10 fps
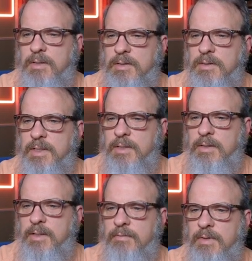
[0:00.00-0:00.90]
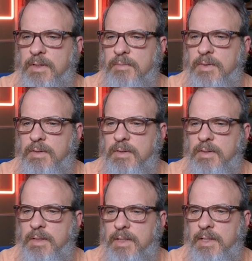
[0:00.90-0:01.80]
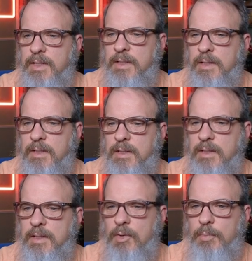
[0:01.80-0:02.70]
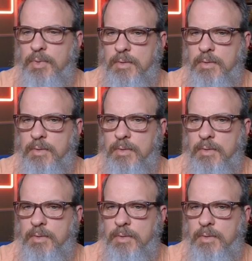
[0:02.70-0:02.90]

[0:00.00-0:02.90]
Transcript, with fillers: Is that going to level up? Nope.